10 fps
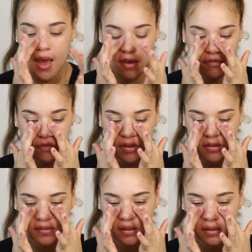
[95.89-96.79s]
It
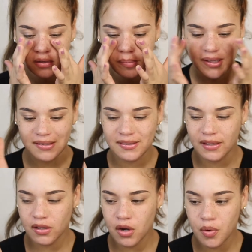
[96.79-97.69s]
feels a little bit
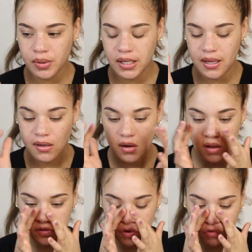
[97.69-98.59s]
silicone-y, and it
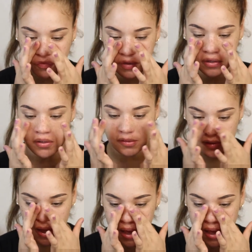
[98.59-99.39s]
also feels